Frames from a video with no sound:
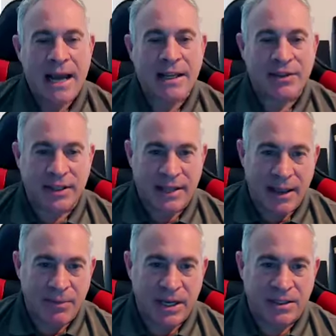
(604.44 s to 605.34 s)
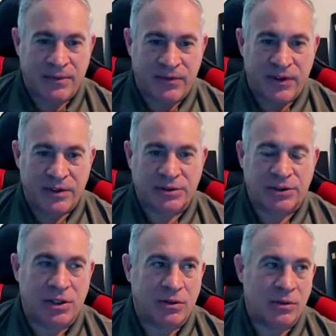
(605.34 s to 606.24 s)
how do you think that makes them feel?
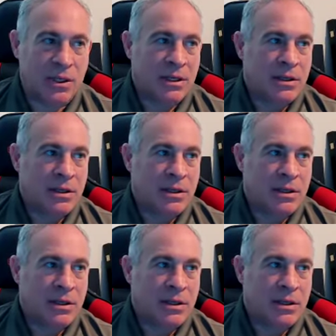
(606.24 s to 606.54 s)
So